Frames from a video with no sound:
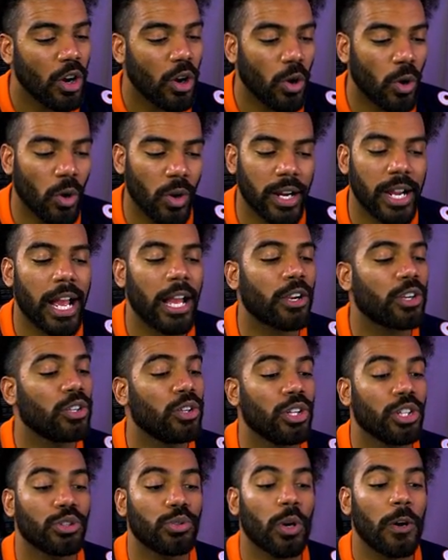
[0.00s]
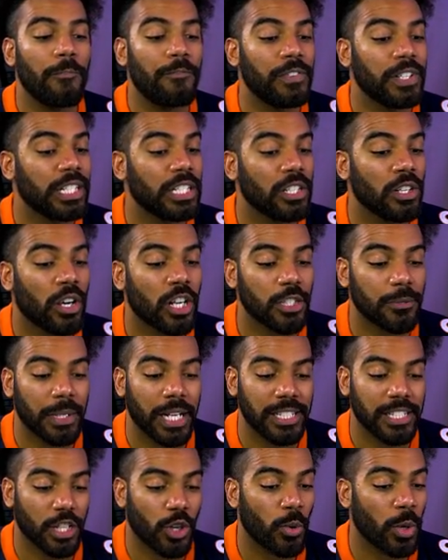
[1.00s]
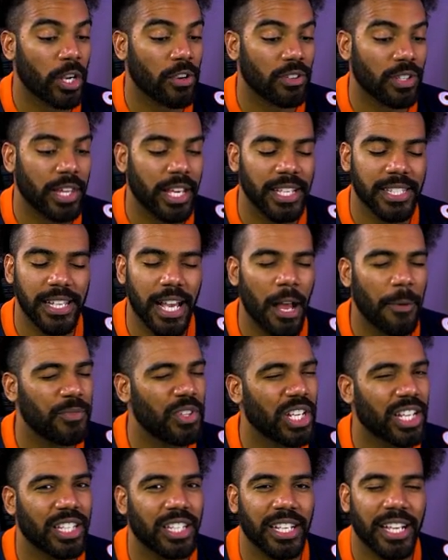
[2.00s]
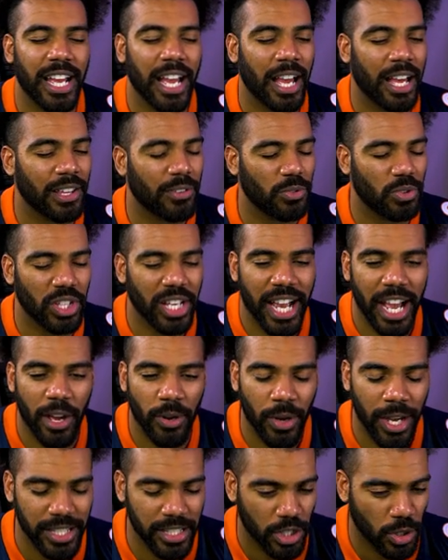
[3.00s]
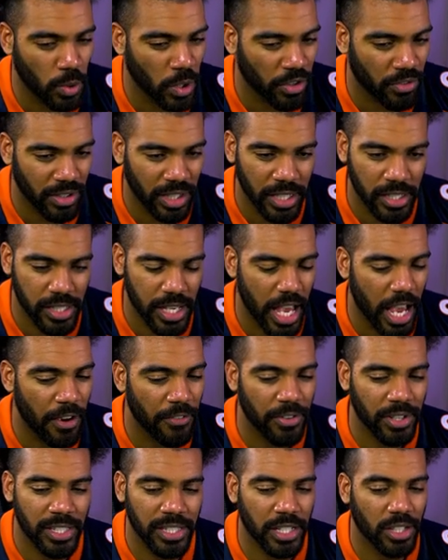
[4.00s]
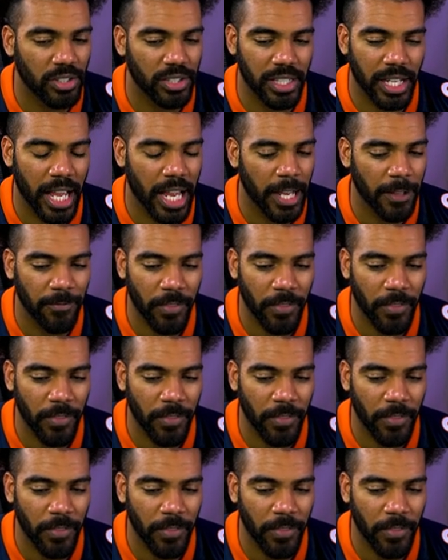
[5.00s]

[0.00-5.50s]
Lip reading: or a guy who can only throw it 50 yards but has a quick release, I'm taking the guy who has a quick release every single day.